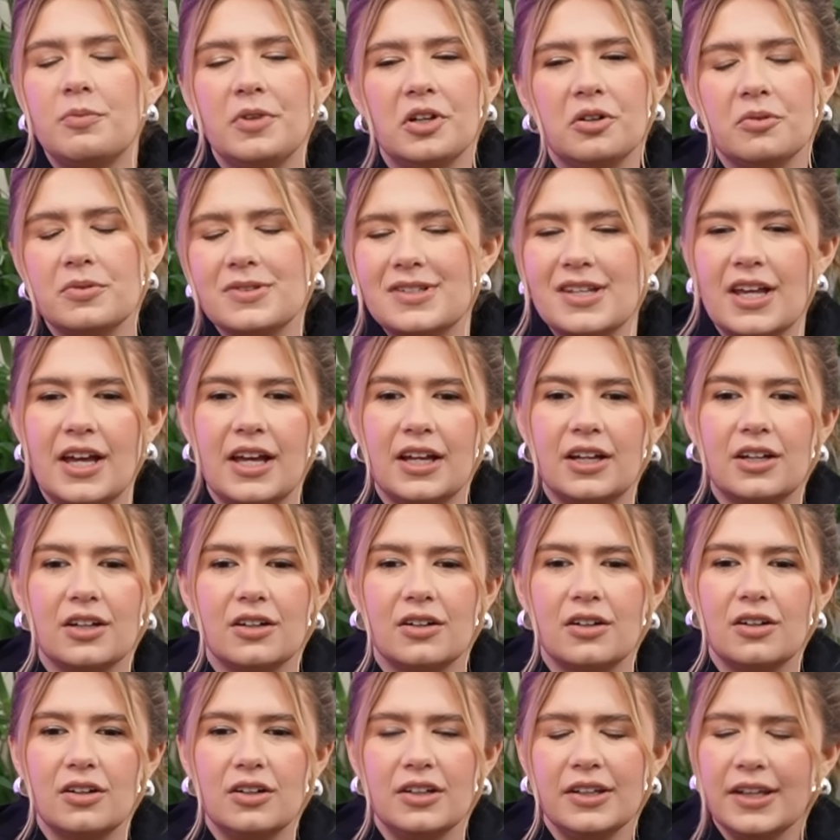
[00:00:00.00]
Camille was like,
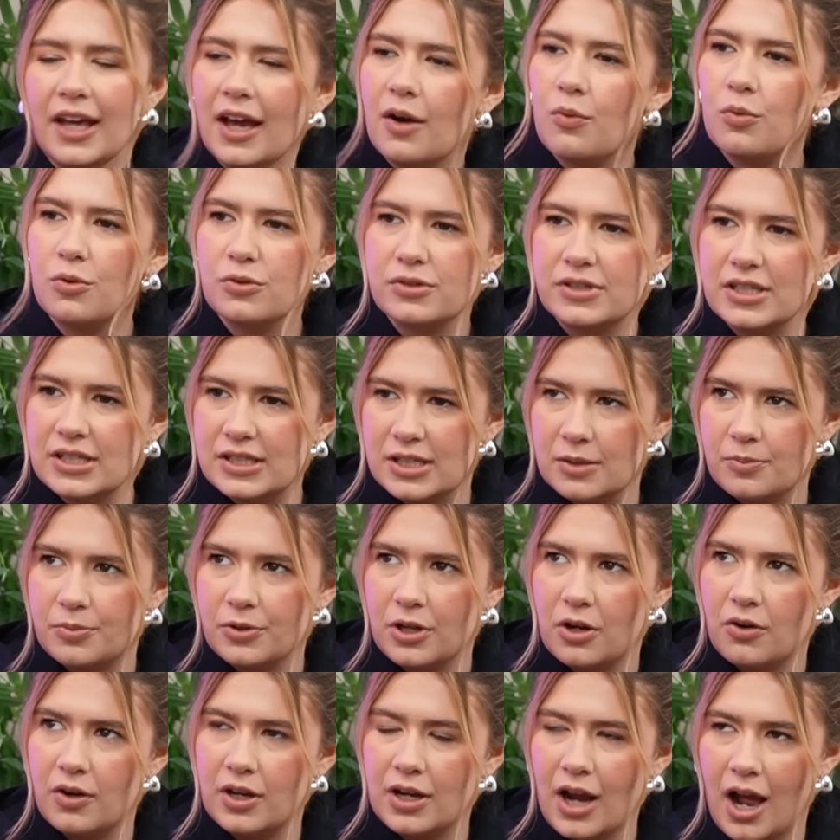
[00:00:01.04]
yeah, we'll see
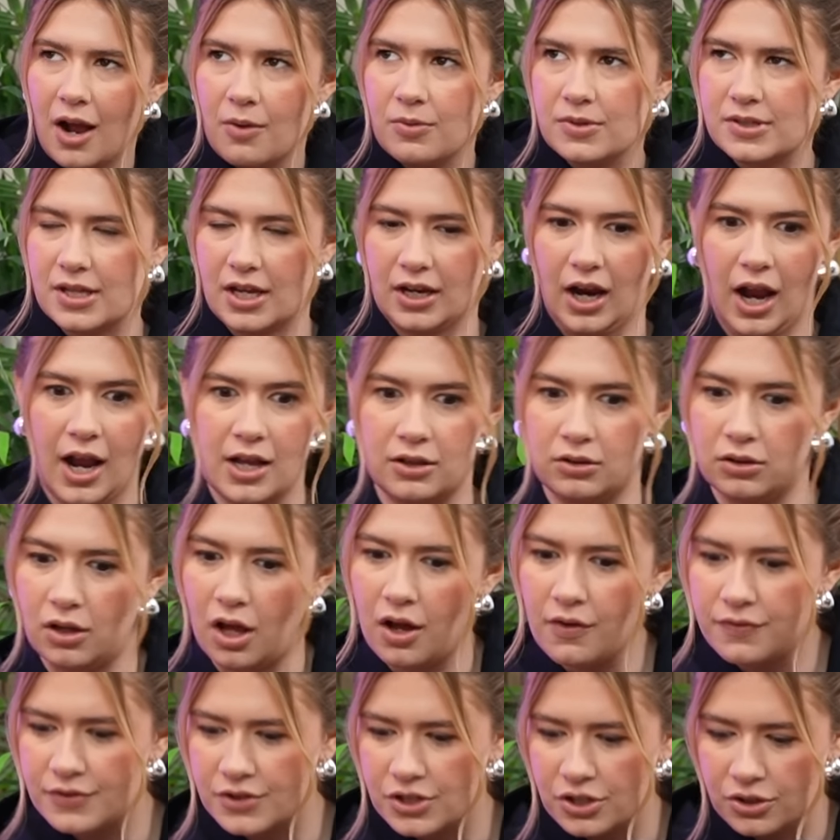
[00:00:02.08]
Diplo. And I was like, I'd
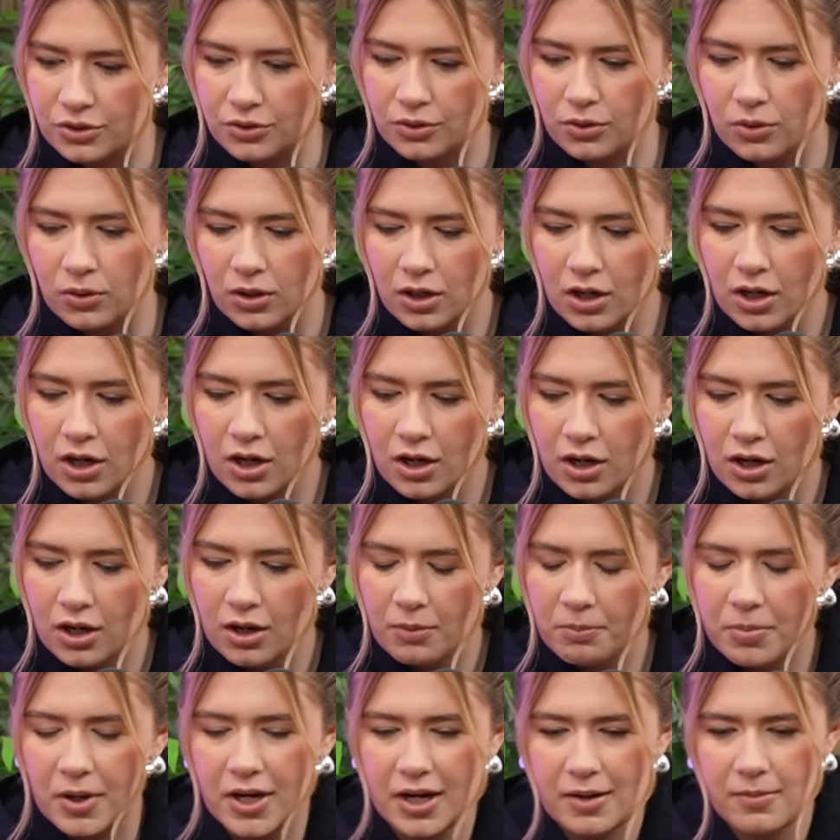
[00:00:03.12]
love to.
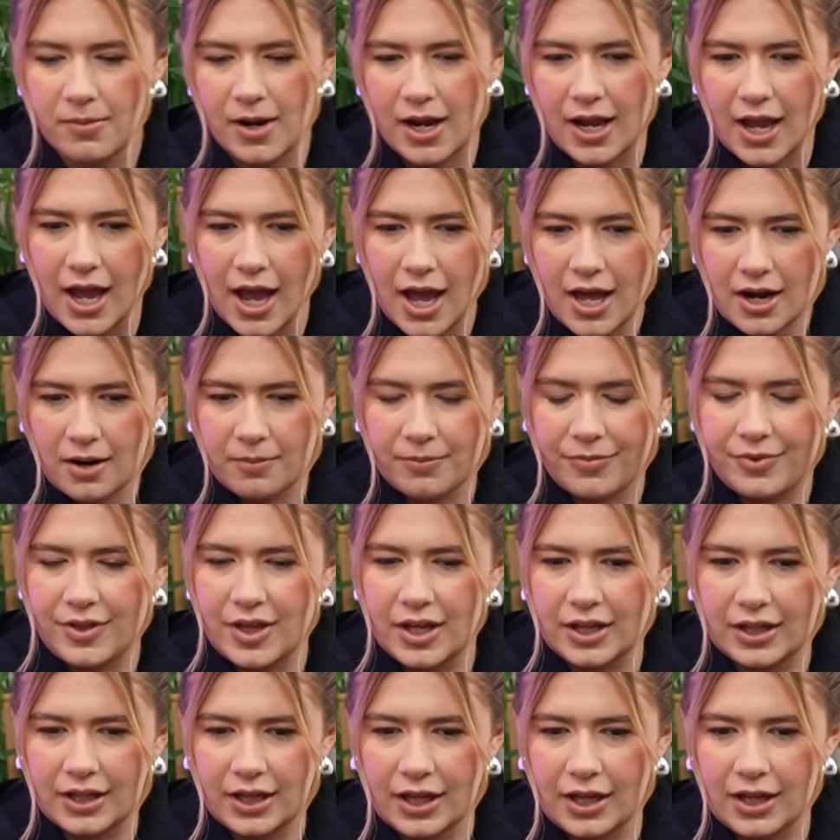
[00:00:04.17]
But in my head, I'm
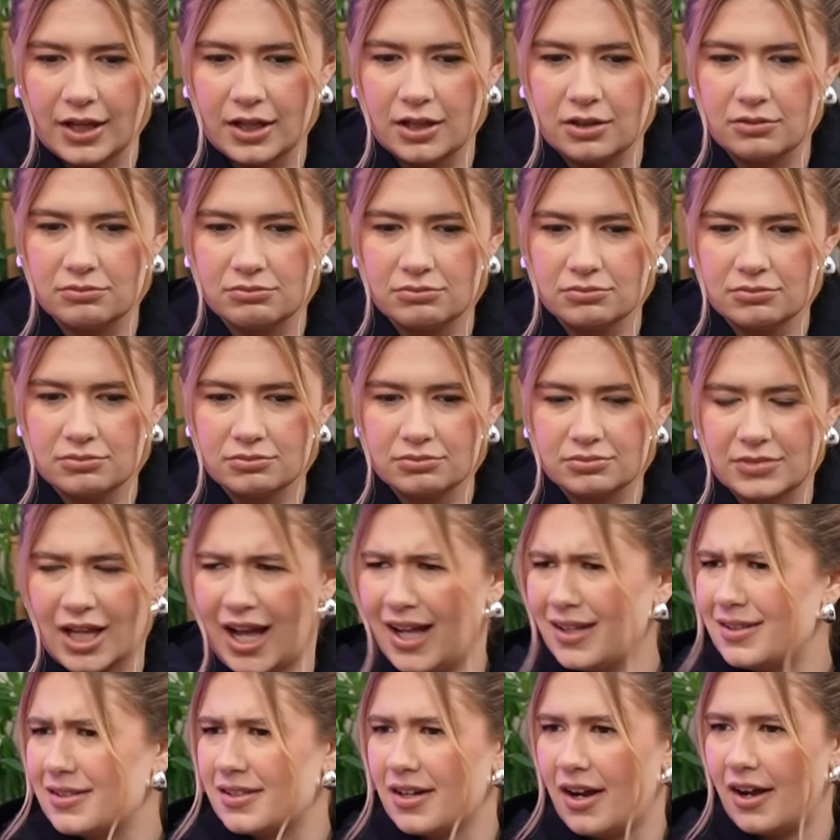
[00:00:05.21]
thinking,
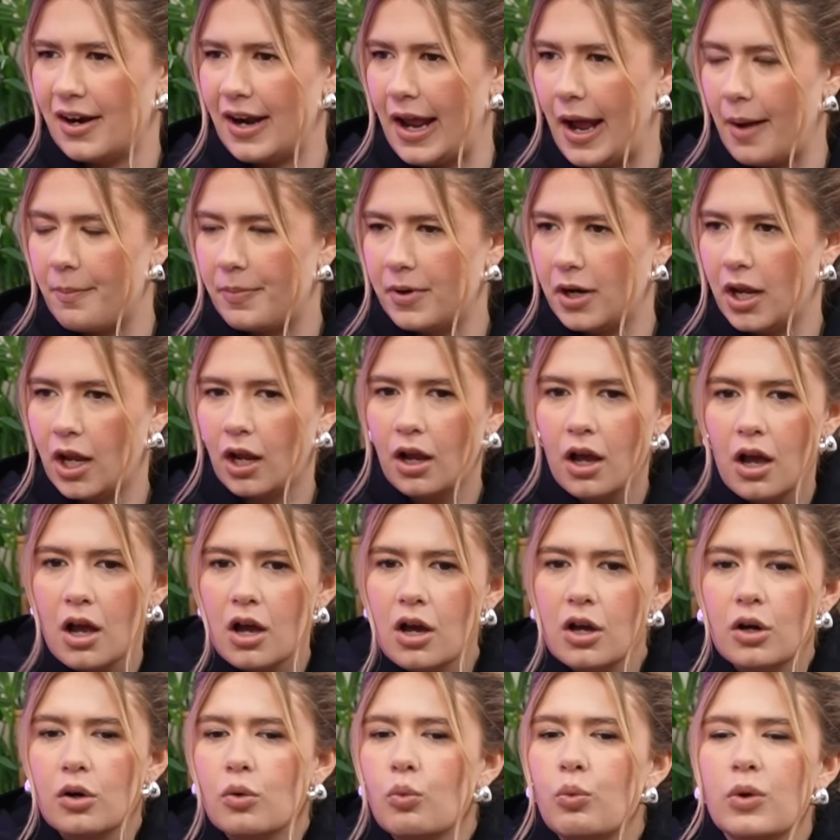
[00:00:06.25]
that's not happening.
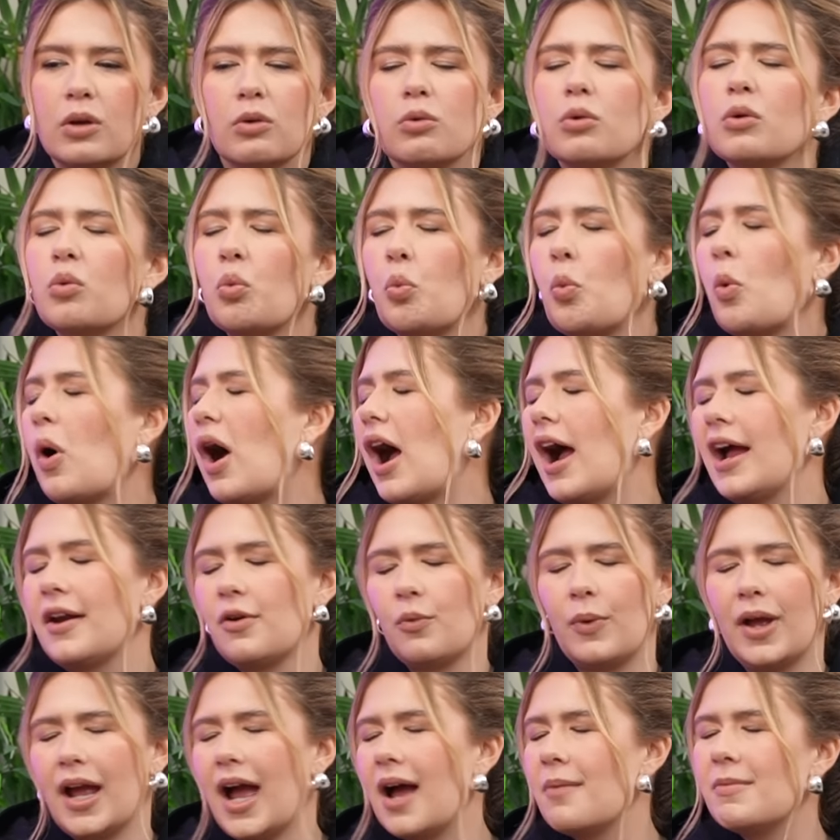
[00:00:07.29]
We were wide
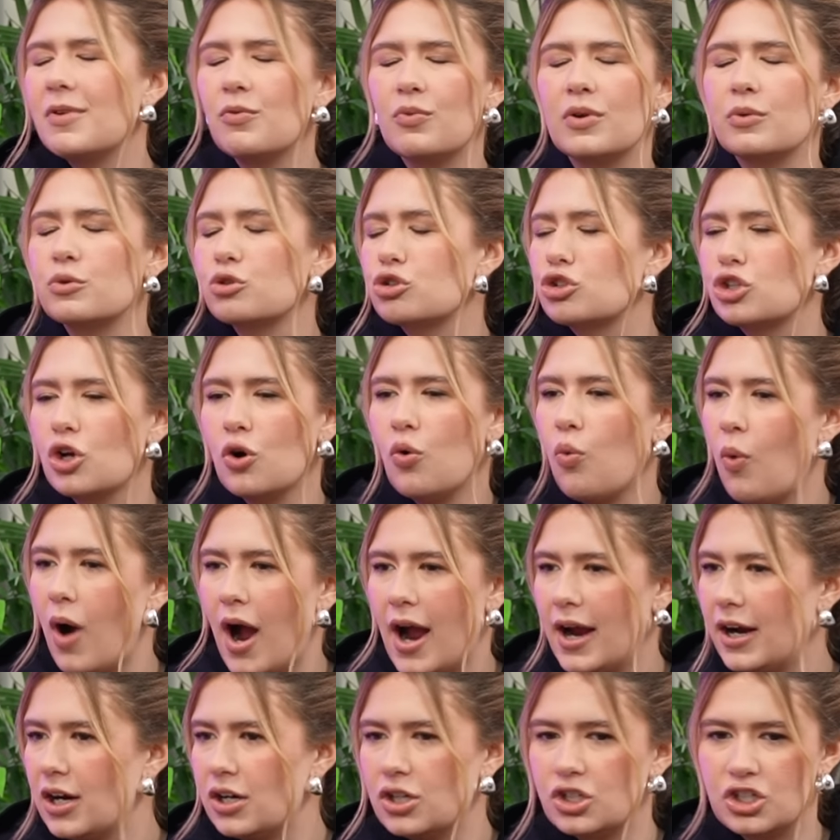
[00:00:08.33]
awake. I mean, we were so
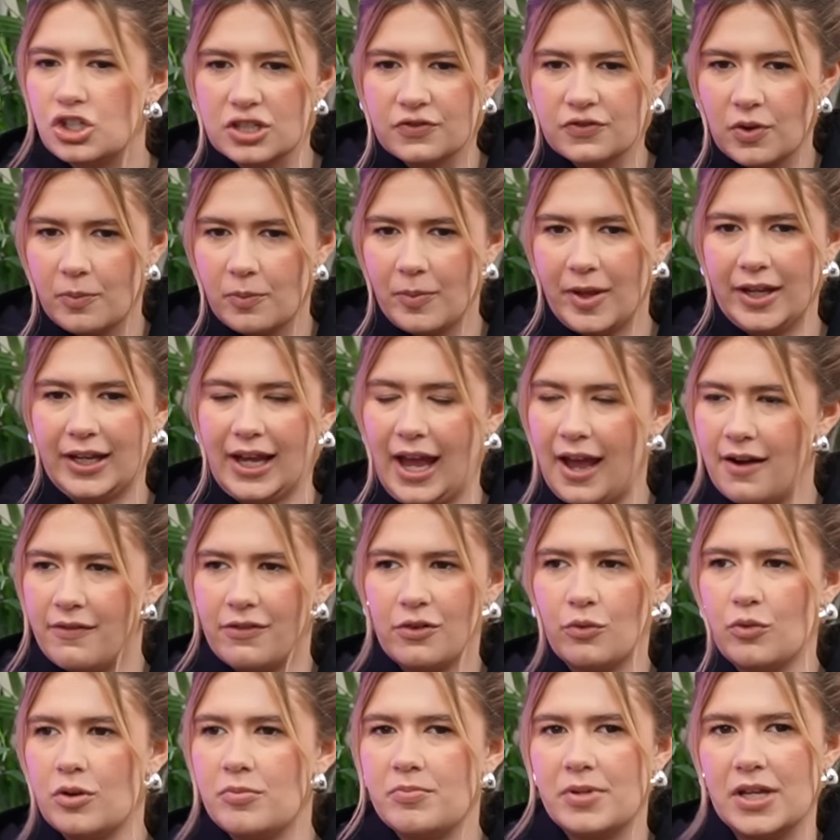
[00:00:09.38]
wired just from like
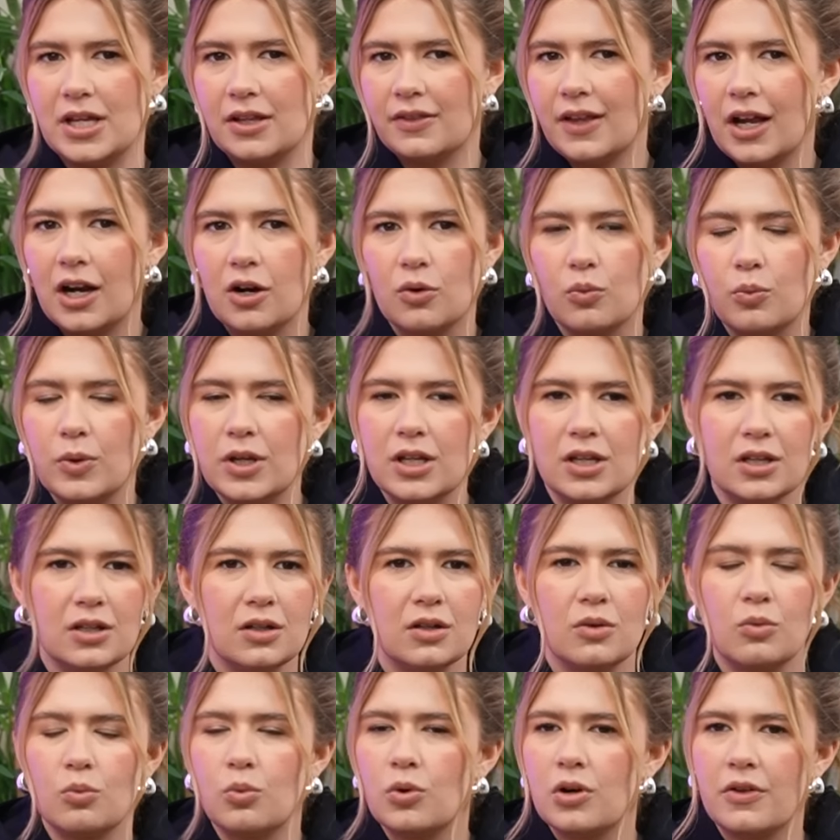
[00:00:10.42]
everyone being there.
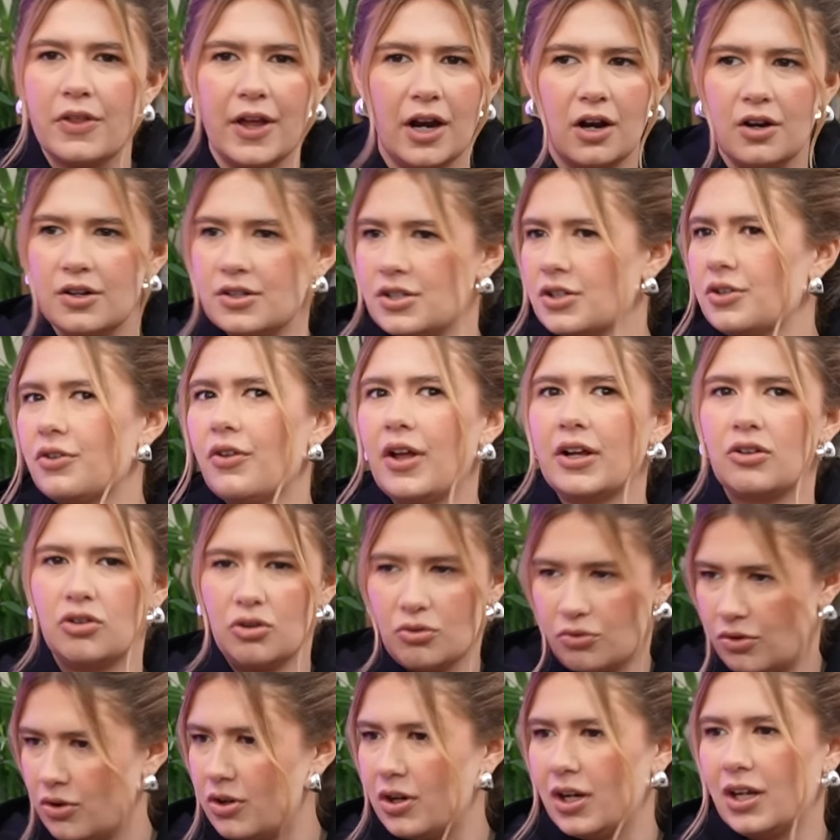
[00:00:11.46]
We were there until like
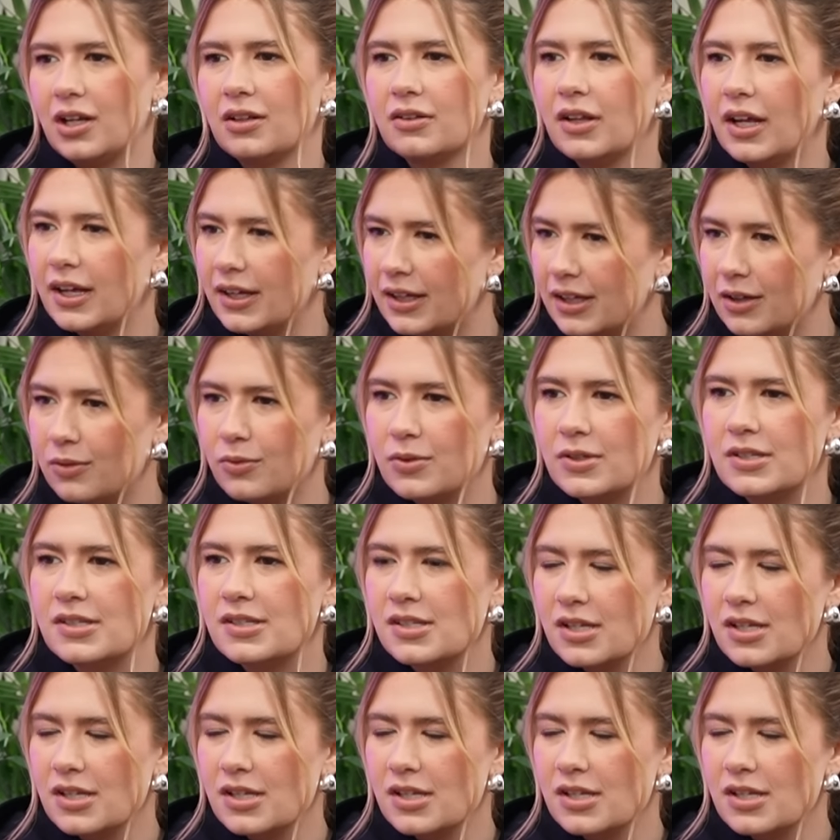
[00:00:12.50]
2:30. Like it was.